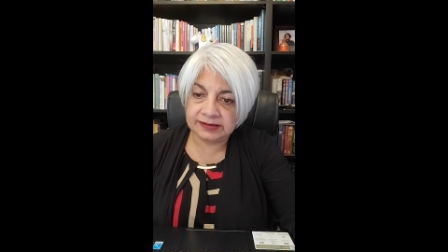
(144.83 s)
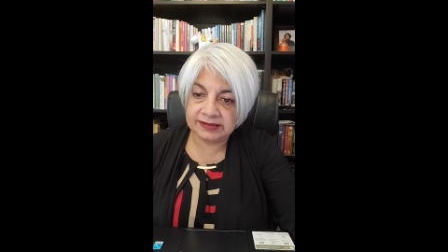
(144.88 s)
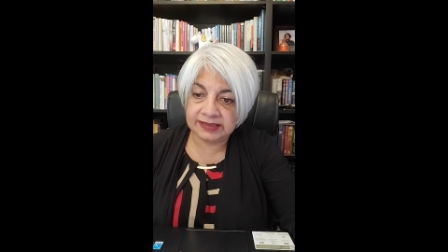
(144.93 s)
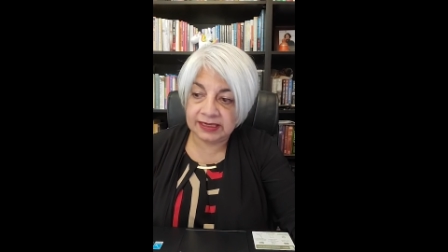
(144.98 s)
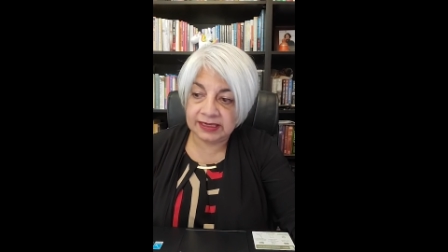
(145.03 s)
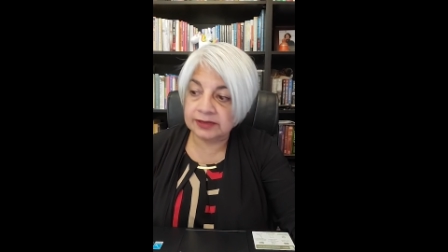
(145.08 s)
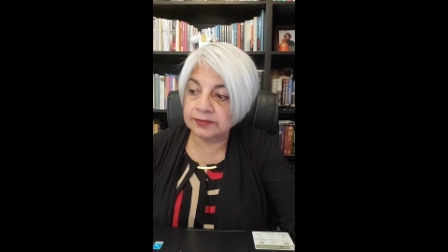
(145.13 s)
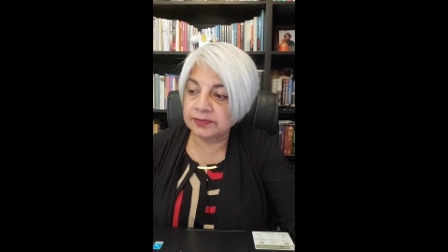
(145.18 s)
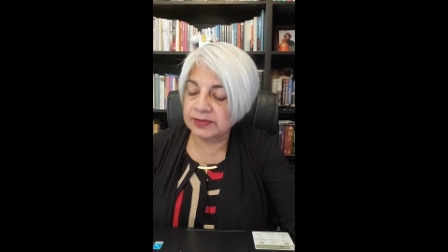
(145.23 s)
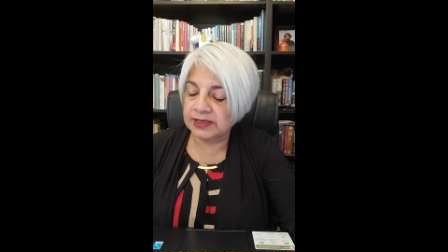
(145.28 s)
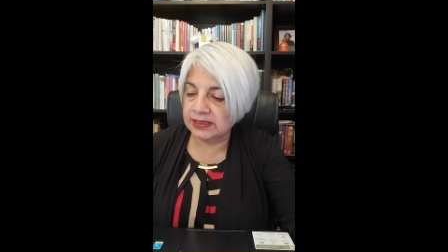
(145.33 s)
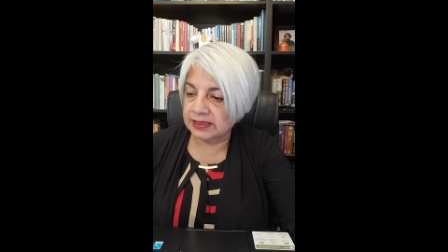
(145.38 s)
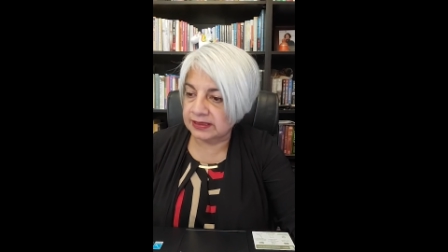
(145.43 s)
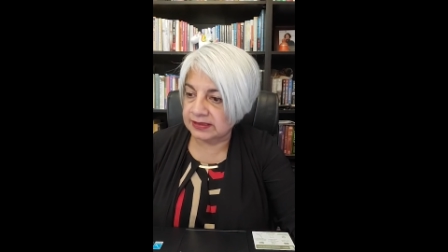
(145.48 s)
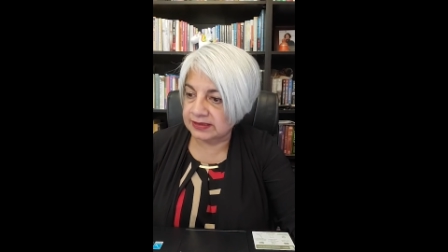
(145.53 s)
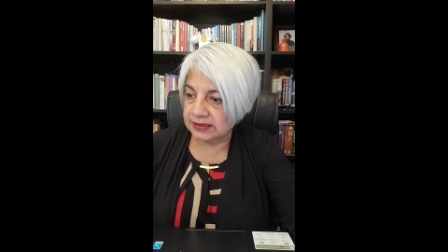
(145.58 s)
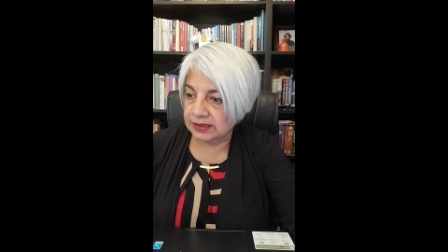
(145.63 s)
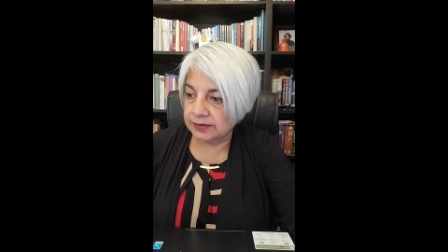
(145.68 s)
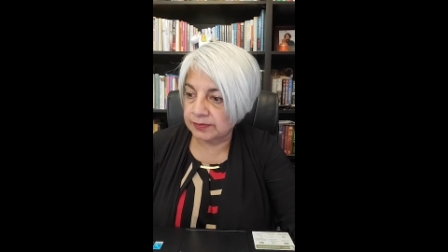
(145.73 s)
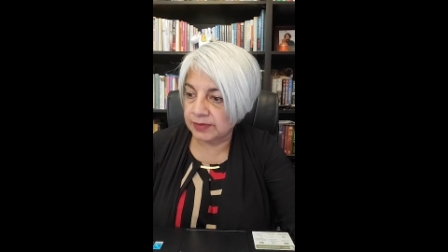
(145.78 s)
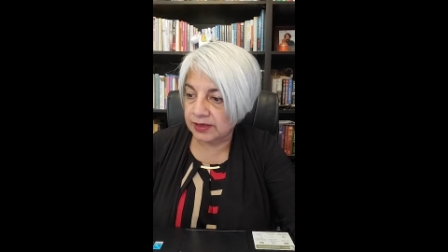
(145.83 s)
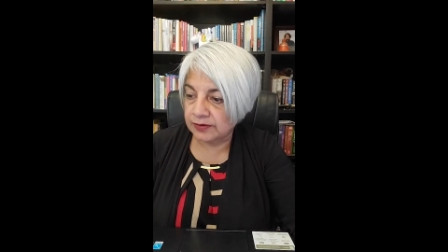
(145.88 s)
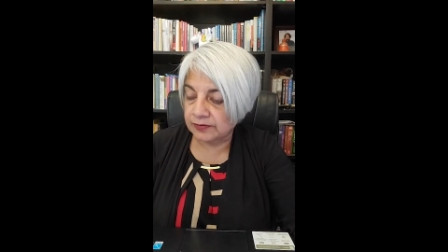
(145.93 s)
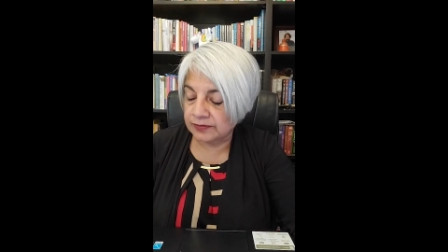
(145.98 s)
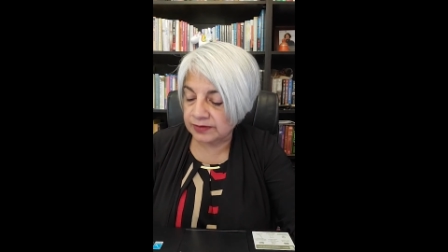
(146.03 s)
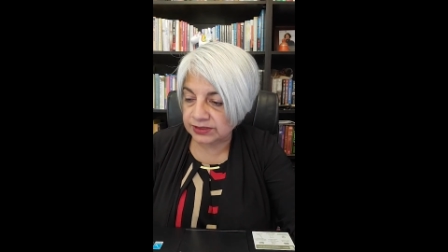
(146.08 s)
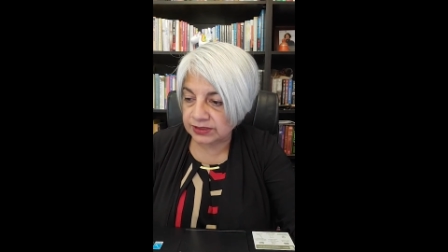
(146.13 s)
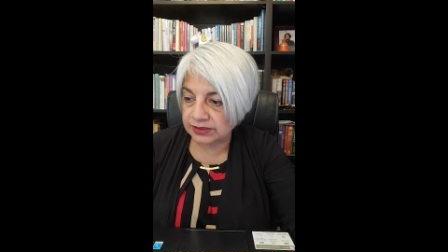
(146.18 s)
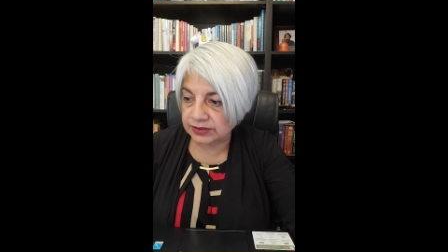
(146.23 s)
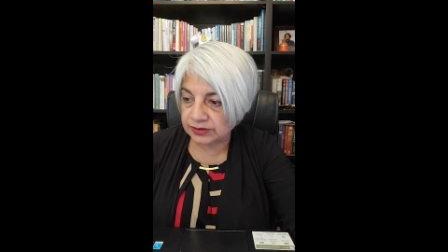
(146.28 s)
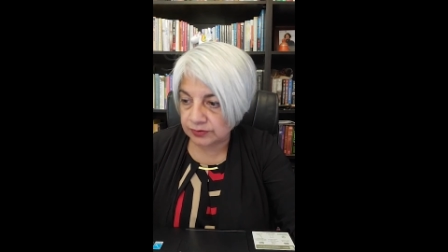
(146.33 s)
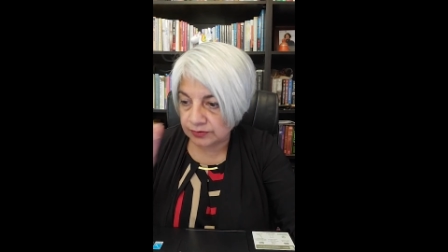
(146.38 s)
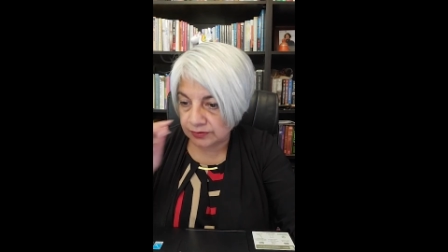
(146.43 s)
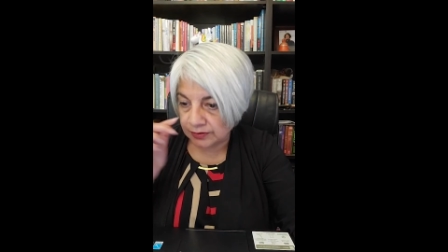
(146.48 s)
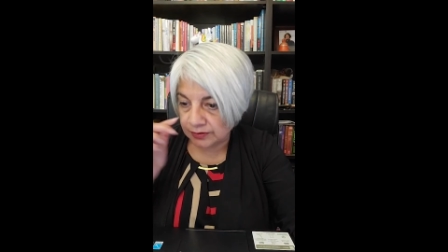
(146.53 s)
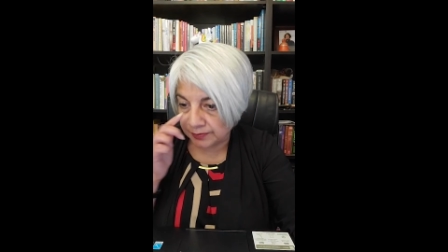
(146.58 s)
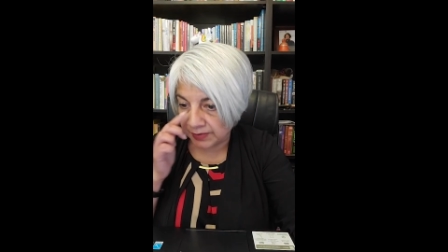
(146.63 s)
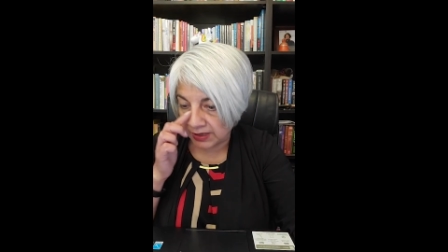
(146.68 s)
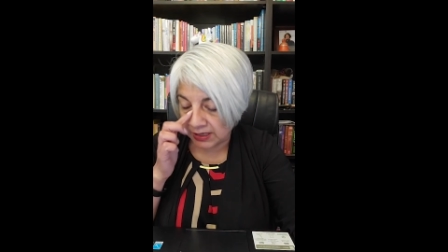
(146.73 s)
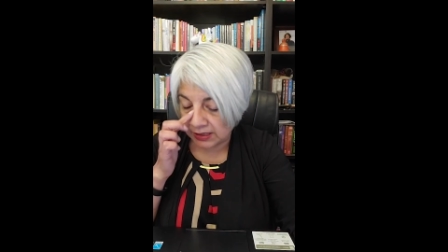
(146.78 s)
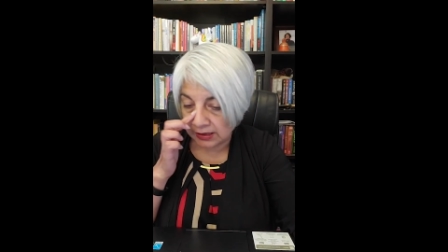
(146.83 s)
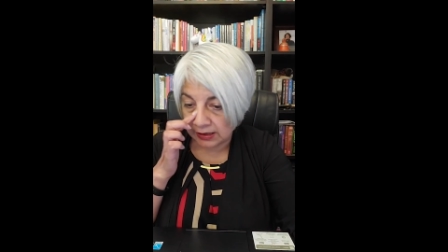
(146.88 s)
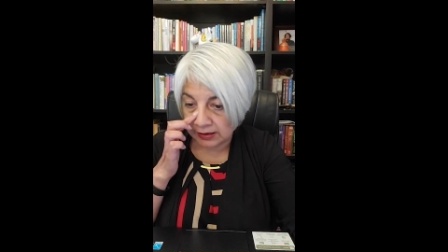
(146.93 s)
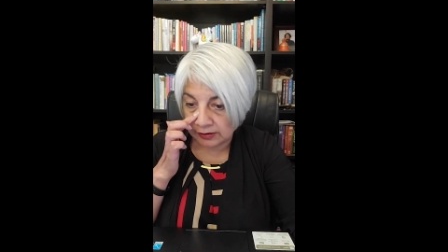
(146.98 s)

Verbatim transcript: sent me this email wishes to remain